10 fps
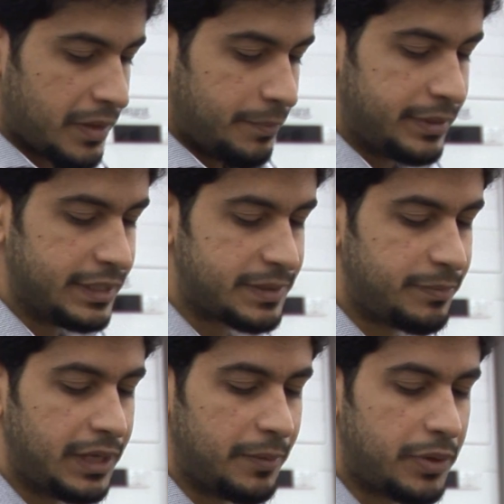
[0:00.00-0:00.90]
Peace
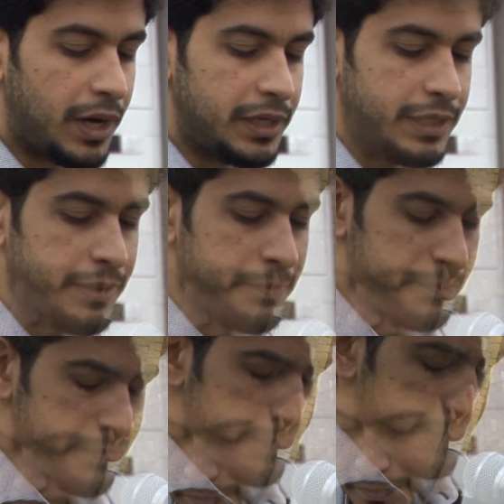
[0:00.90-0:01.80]
be upon
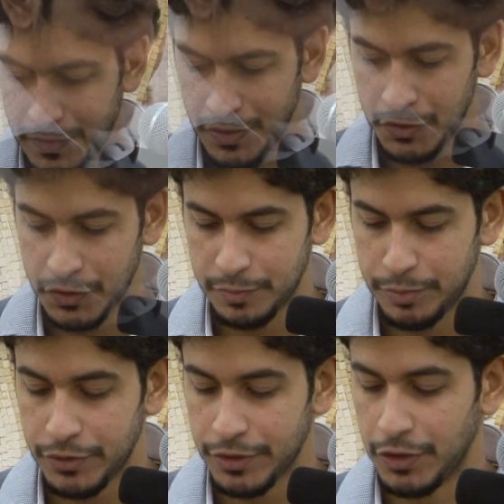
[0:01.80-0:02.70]
him whose
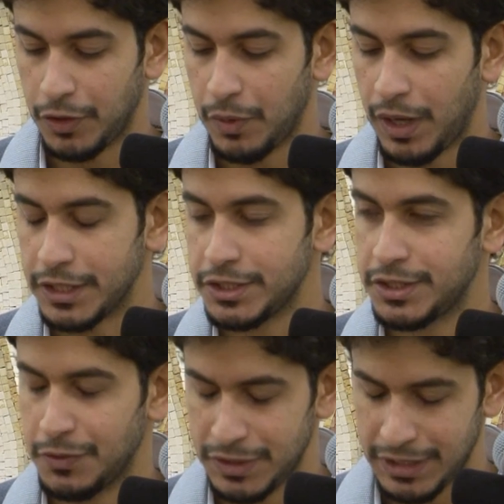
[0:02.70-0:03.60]
burial
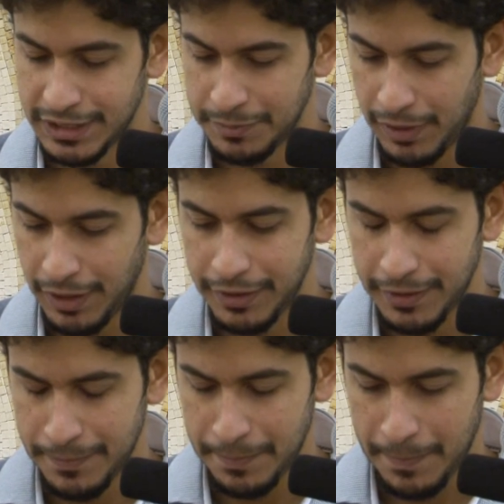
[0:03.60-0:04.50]
wash was his blood,
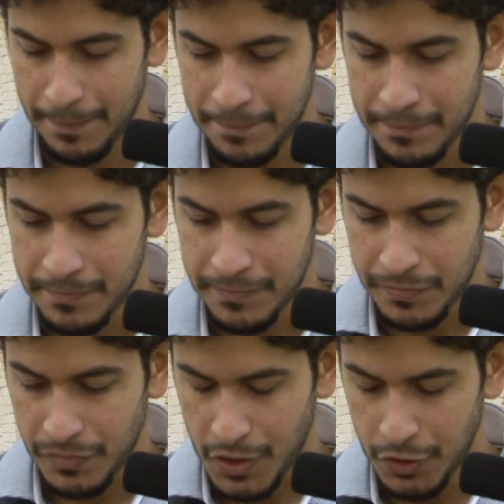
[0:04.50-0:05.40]

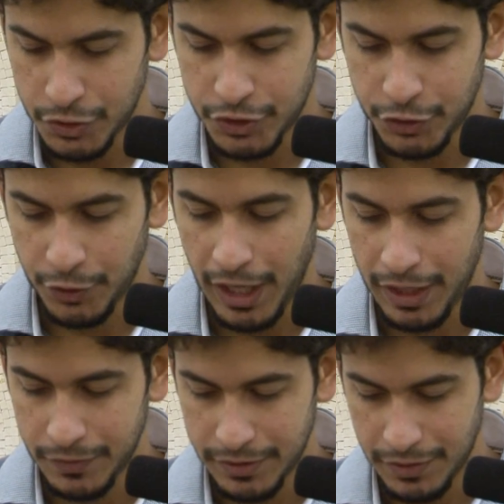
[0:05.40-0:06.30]
whose
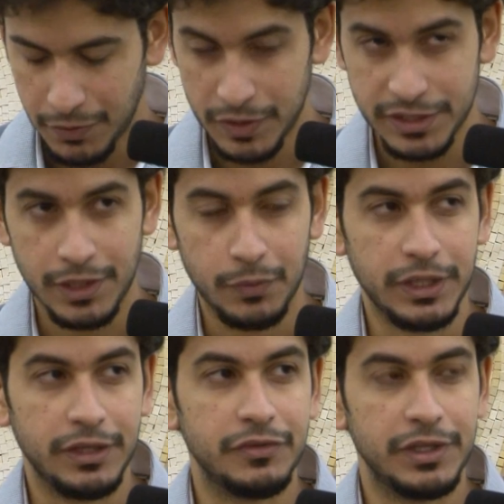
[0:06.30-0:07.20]
shroud was the
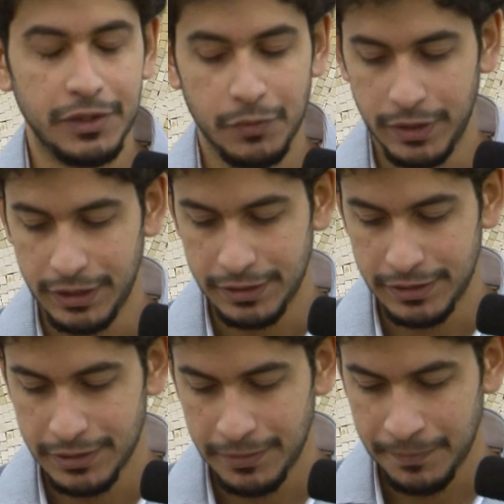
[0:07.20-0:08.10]
weaving wind,
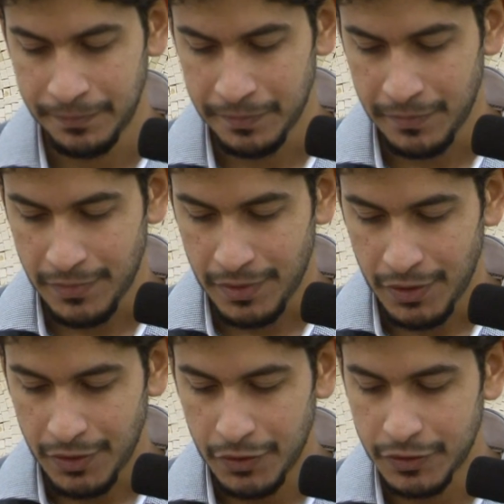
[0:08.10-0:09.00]

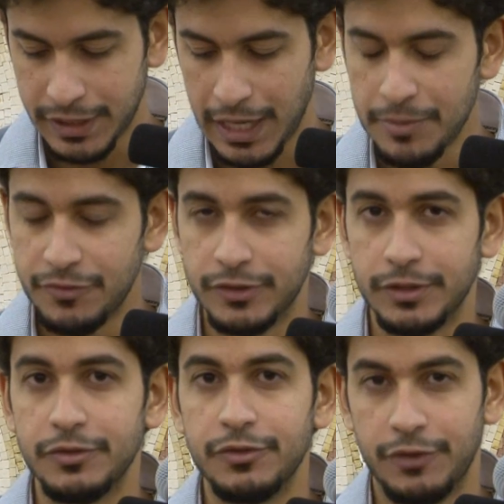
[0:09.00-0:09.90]
whose
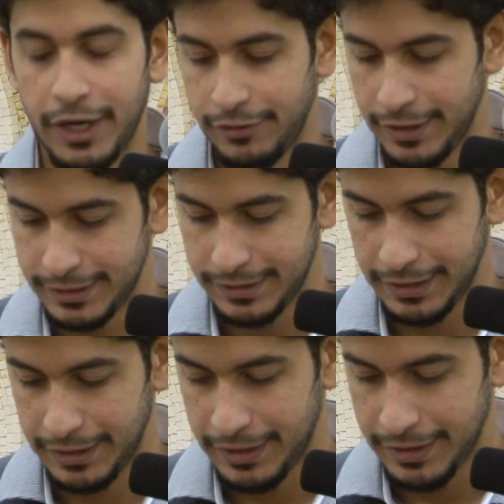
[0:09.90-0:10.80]
camphor
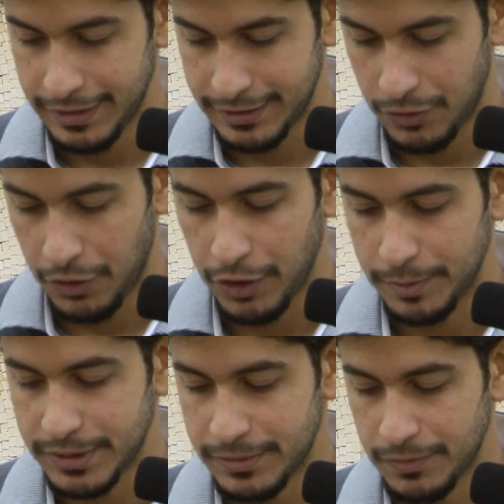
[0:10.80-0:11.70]
fragranting his
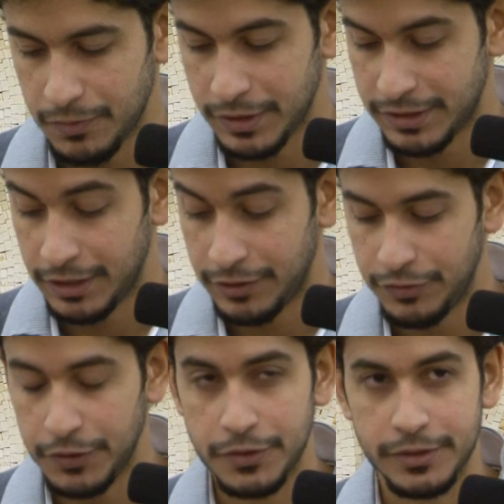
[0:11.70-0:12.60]
corpse was the
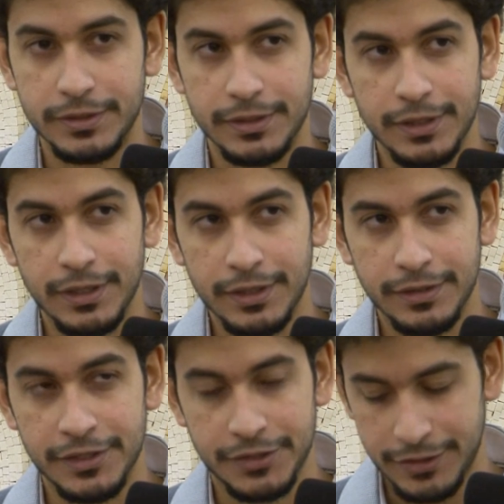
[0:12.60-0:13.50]
diffused
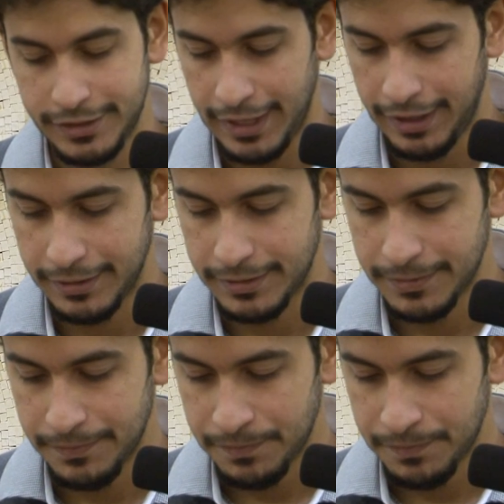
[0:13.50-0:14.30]
desert sand,